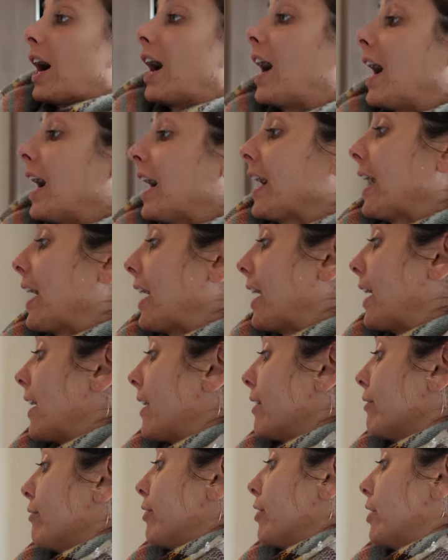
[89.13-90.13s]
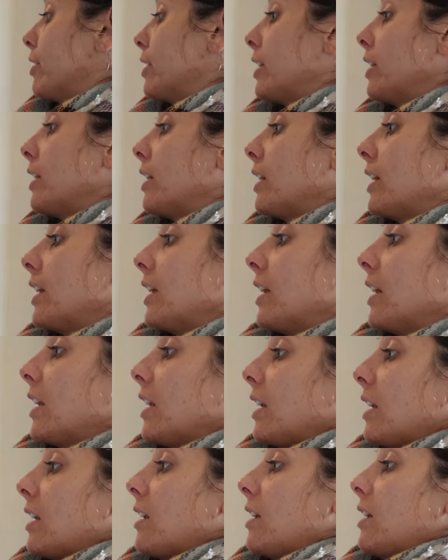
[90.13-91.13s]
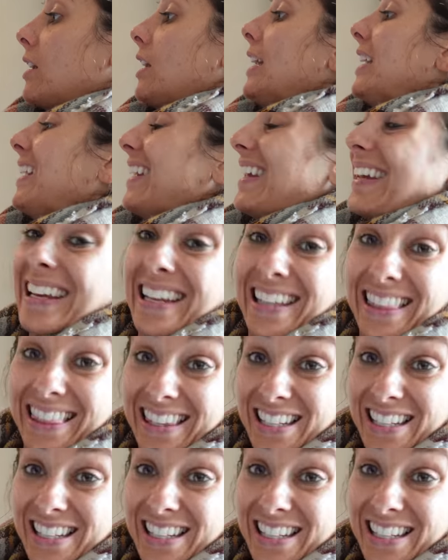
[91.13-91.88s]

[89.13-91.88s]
I have, in